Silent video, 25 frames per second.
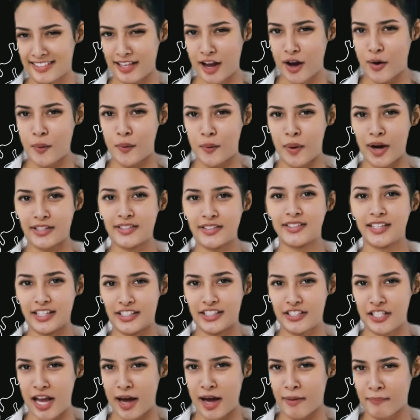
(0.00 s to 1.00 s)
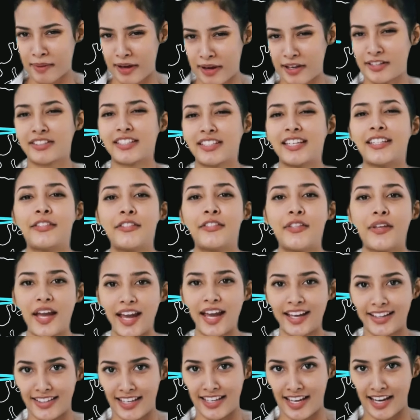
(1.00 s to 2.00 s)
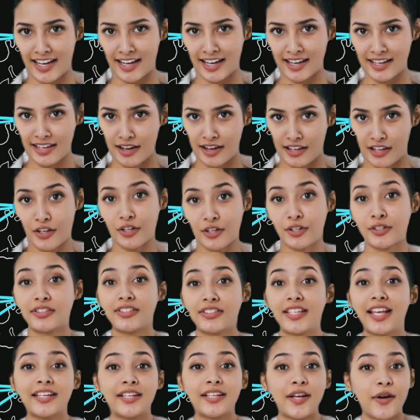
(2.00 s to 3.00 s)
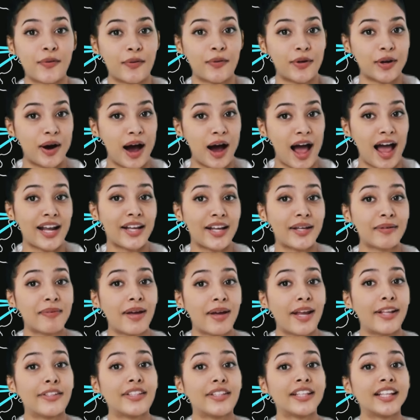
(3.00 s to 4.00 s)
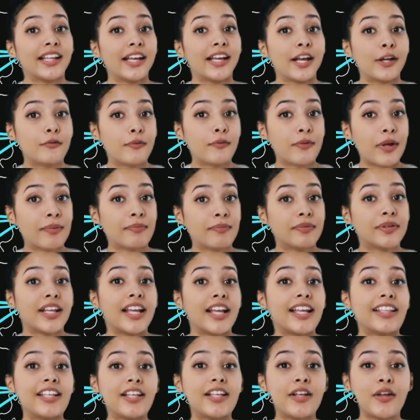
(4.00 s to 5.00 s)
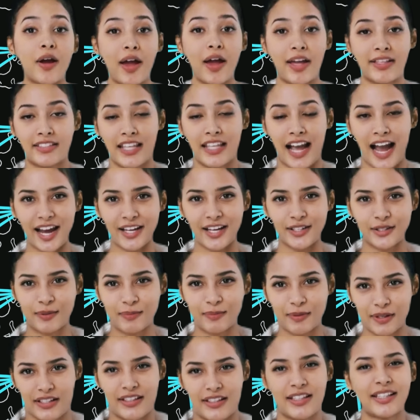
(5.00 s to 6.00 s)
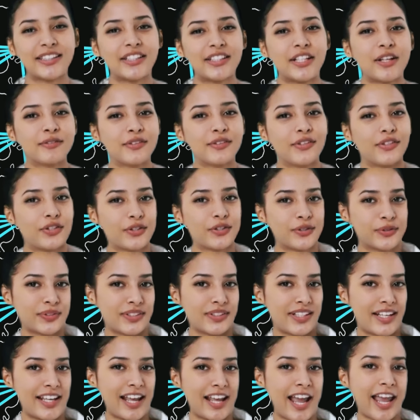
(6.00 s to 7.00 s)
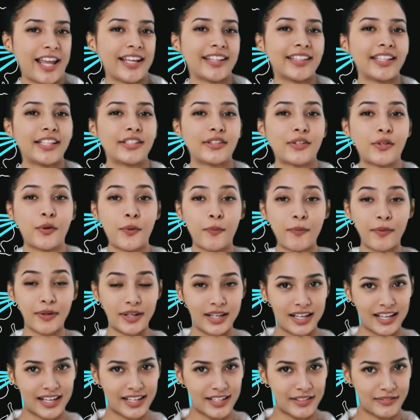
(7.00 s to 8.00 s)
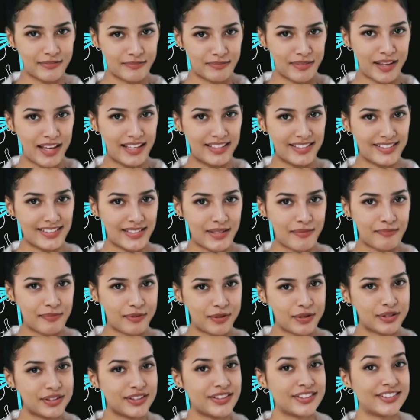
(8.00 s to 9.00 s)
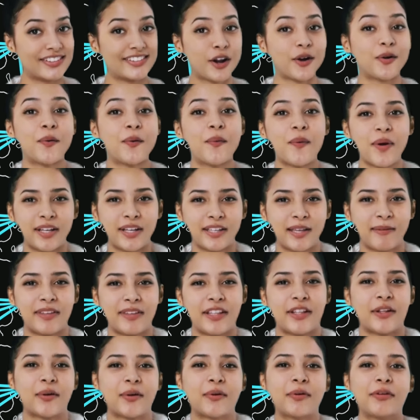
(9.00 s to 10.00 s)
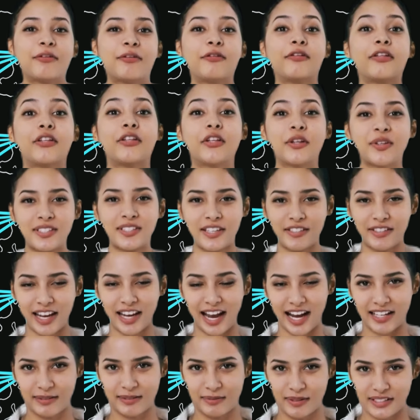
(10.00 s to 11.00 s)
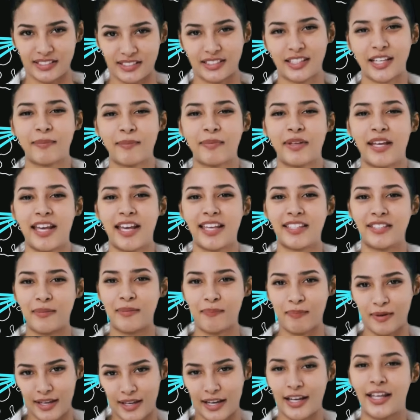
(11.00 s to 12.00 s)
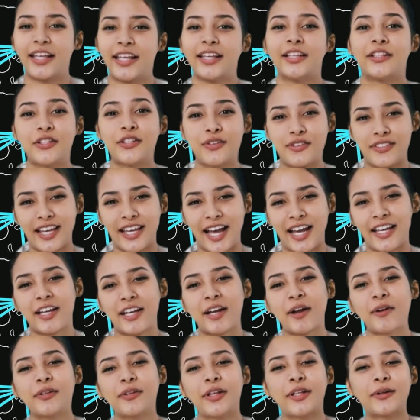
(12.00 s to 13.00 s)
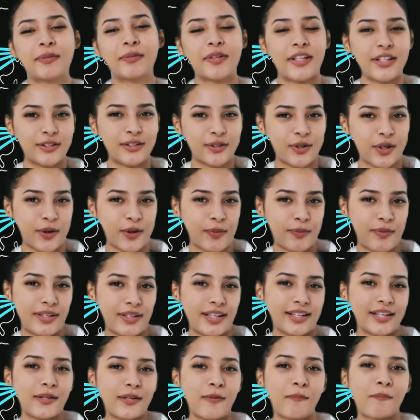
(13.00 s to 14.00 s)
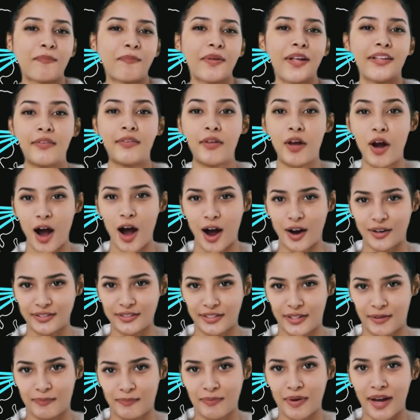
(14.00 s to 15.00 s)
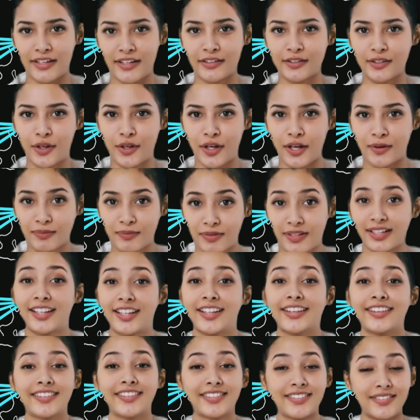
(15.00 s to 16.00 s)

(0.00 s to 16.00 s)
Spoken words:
Once that checkbox is selected, your data will automatically get replicated across Azure regions of your choosing, and it's really that simple. One of the cool features of Cosmos DB is ability to not only read globally, but also write globally.